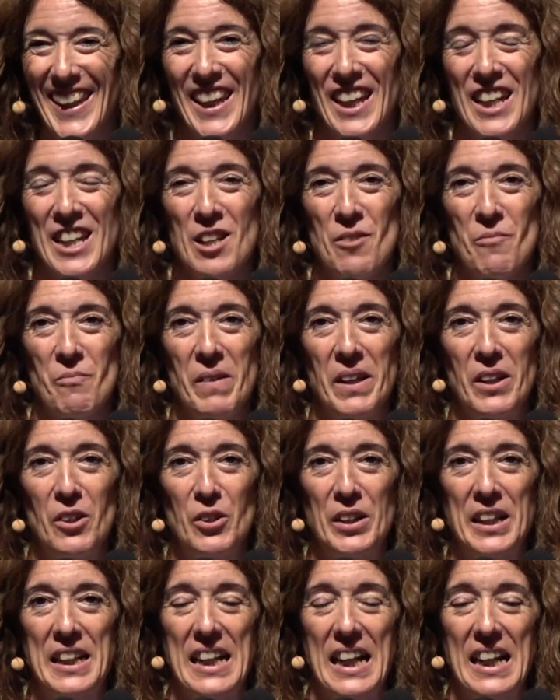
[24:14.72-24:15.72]
and veg
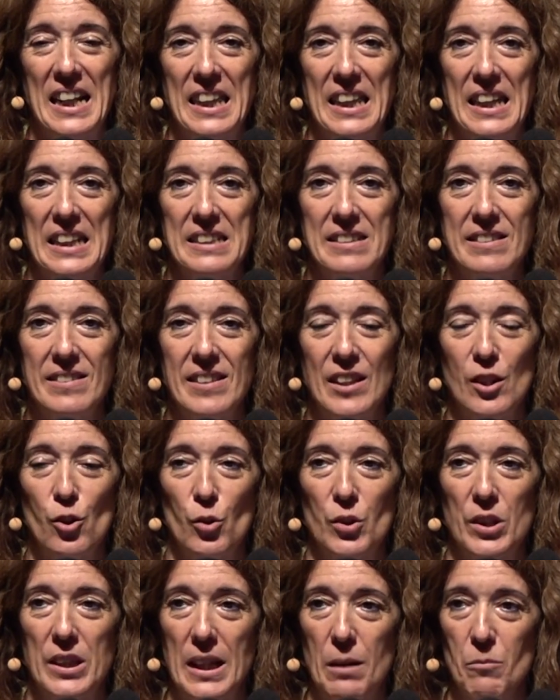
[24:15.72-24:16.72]
every week. I don't
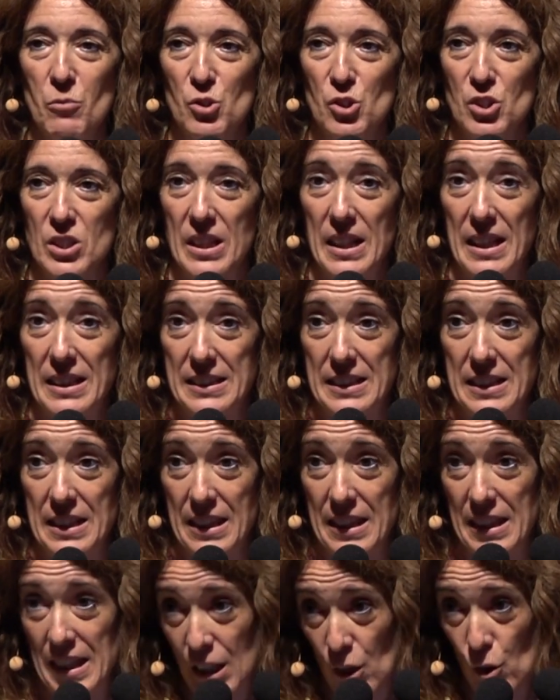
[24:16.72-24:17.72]
know whether you are at
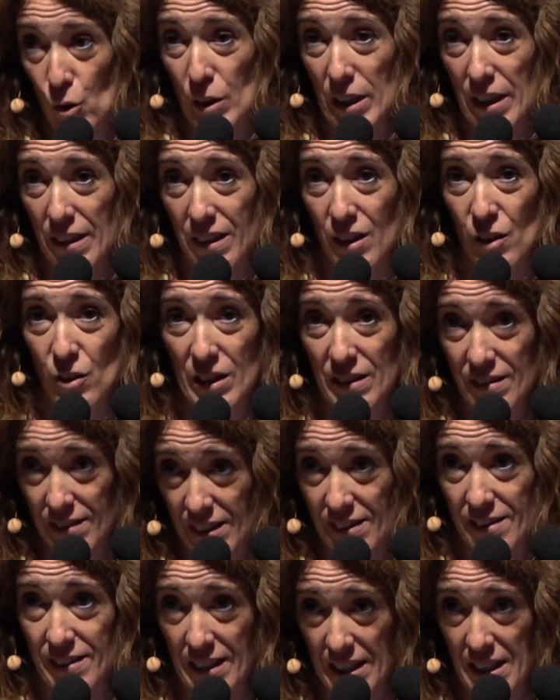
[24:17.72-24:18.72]
that level,
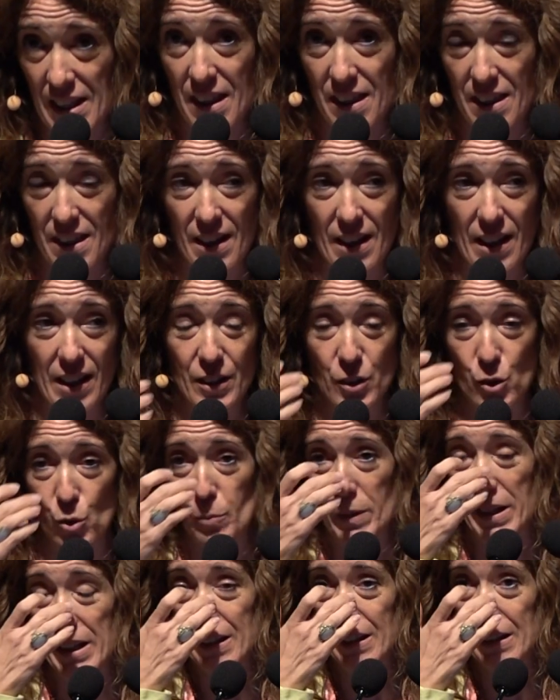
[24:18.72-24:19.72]
but
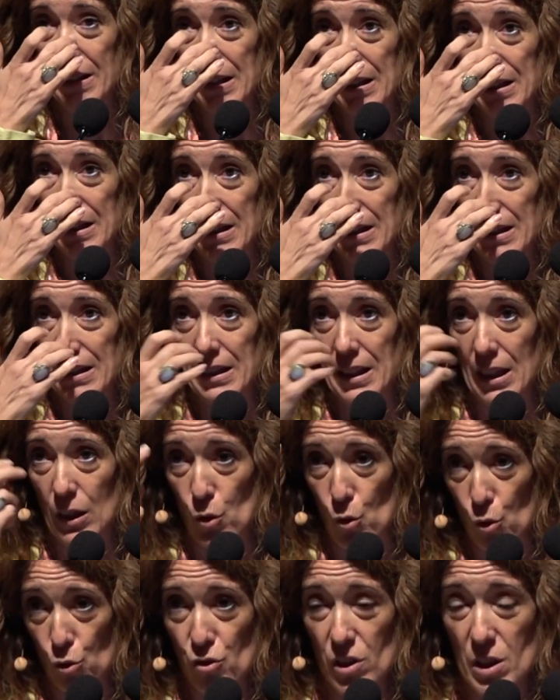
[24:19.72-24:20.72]
if we count the
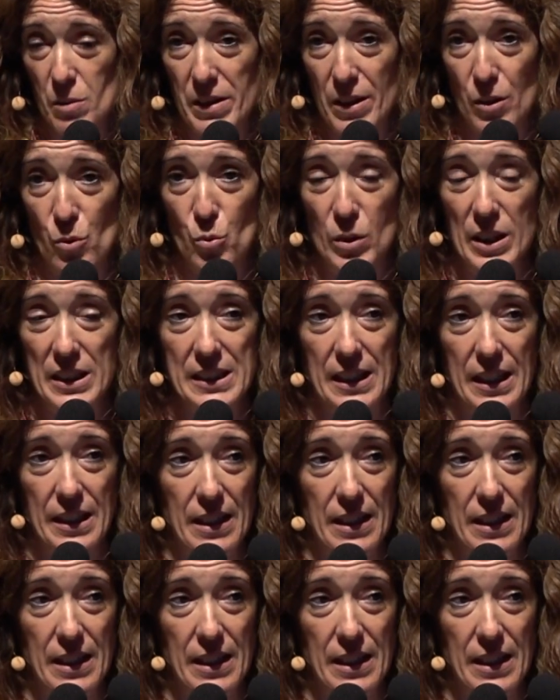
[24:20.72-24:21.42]
5